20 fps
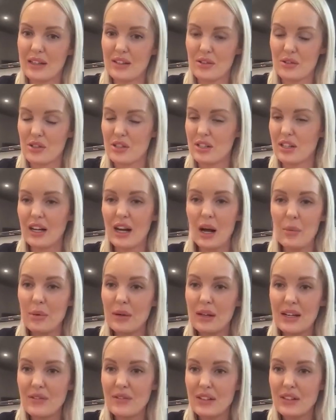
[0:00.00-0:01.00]
There's just a
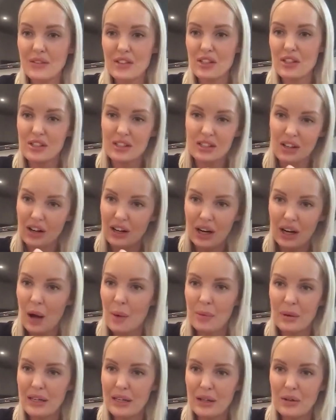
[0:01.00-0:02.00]
couple, even if it's just like a
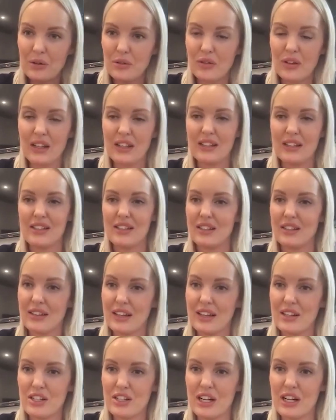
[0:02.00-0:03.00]
couple of little things that
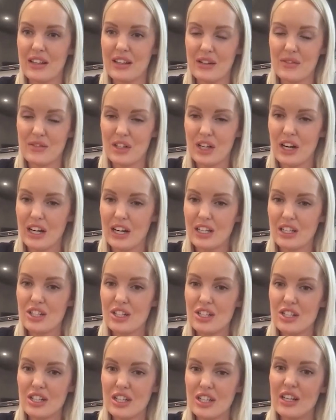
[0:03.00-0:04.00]
they've
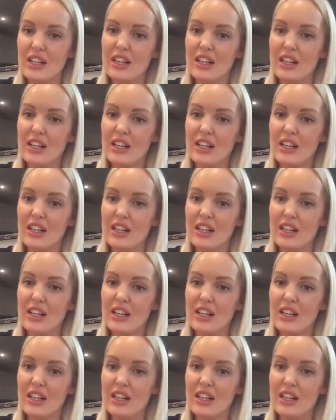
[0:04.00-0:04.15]
changed,